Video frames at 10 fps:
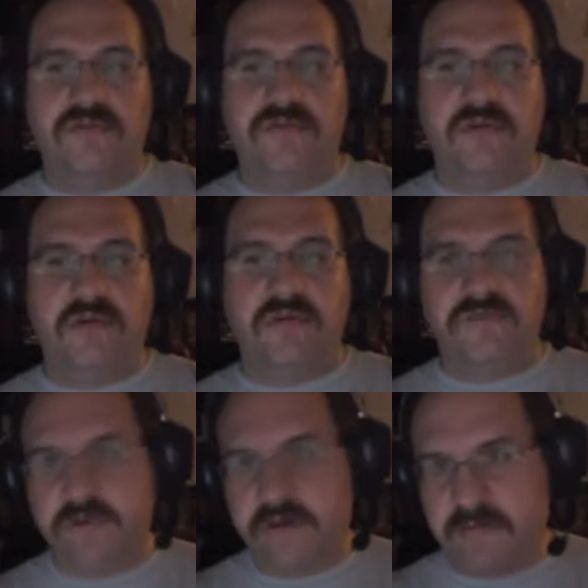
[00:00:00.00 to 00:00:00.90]
So if
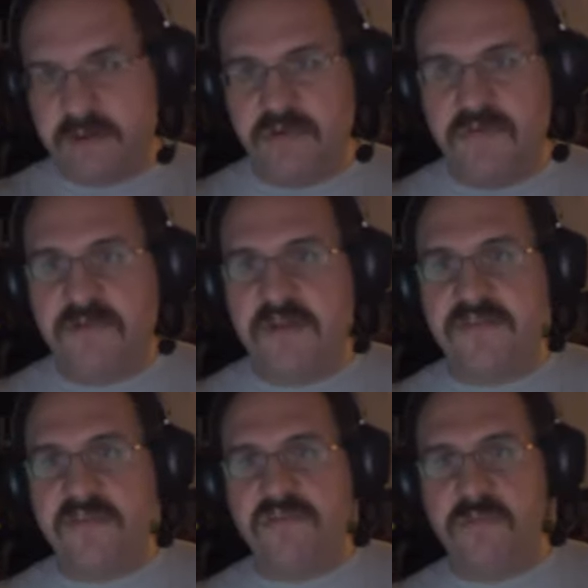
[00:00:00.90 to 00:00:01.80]
you are a member of
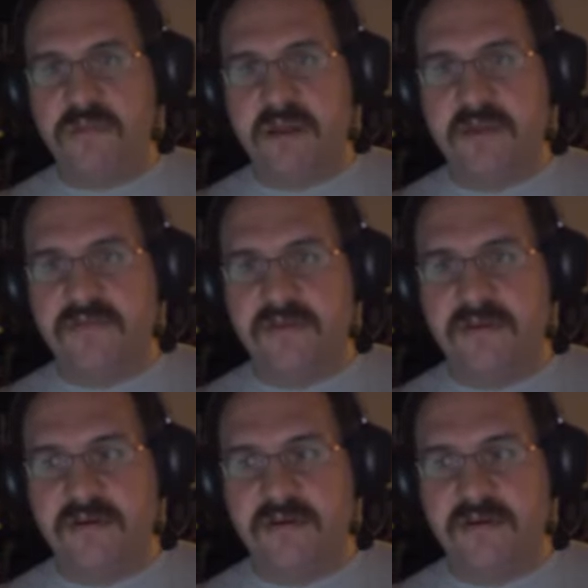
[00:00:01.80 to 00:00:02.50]
PlayStation Plus,